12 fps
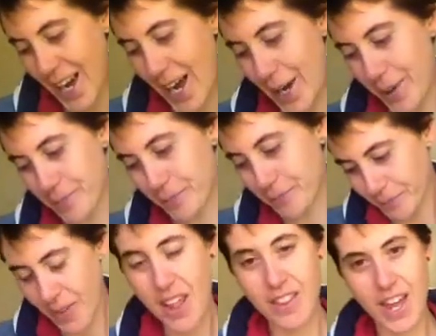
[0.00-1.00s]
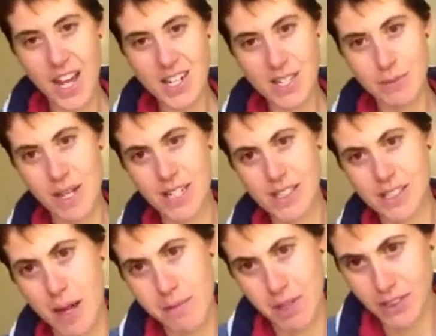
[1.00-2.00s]
That to me is
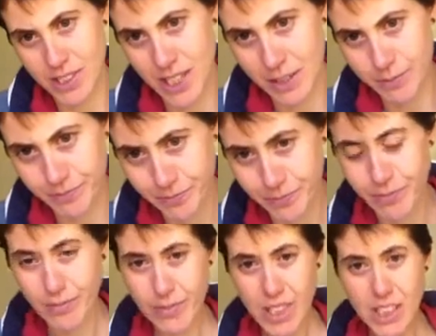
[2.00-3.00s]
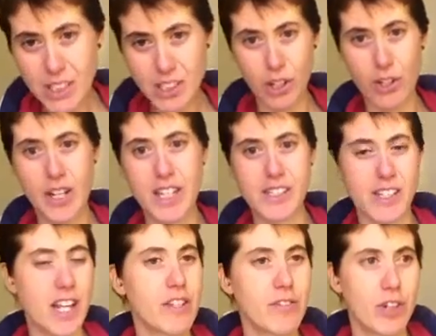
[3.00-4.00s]
like meltdown. So it's
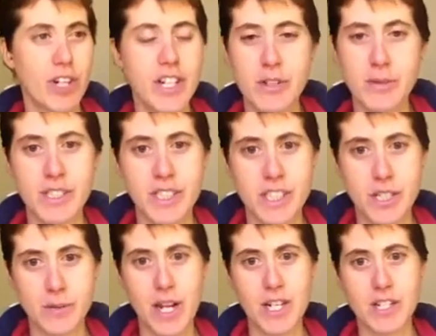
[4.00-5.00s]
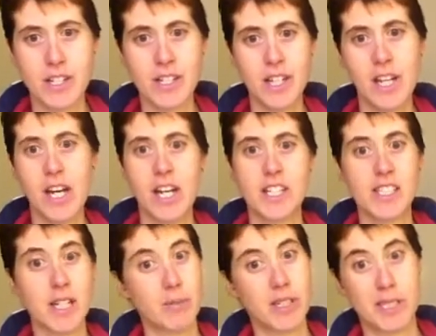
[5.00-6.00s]
like you've gone into a situation,
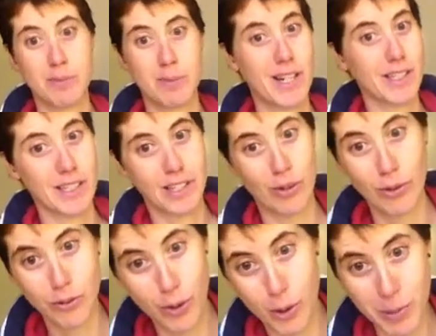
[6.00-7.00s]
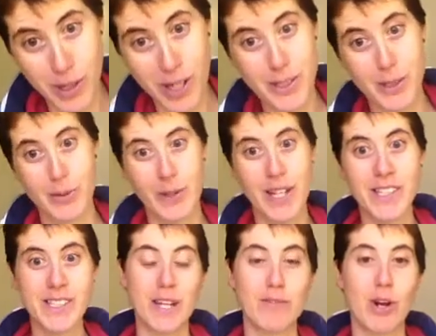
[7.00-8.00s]
someone's plugged in all 4 plugs at
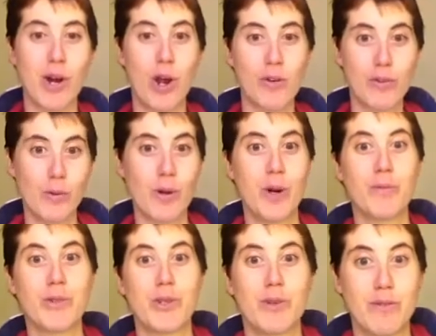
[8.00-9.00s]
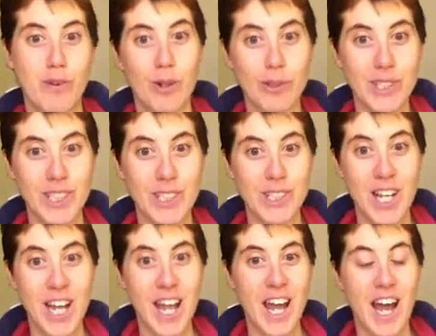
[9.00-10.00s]
once, they've overwhelmed you with voltage,
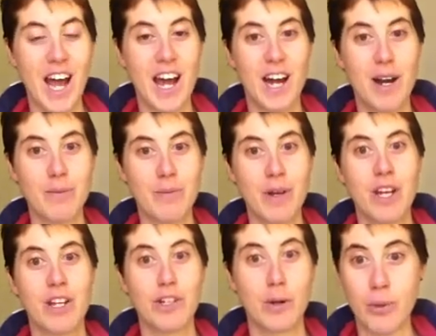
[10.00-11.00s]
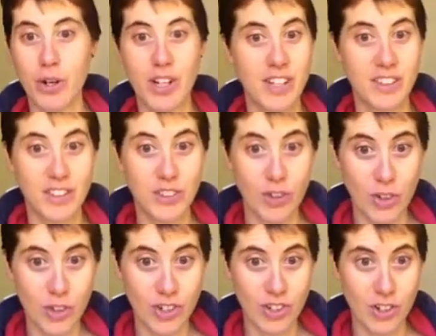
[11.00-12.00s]
your body's
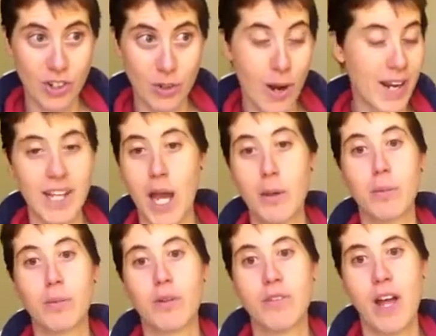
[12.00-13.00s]
not quite capable of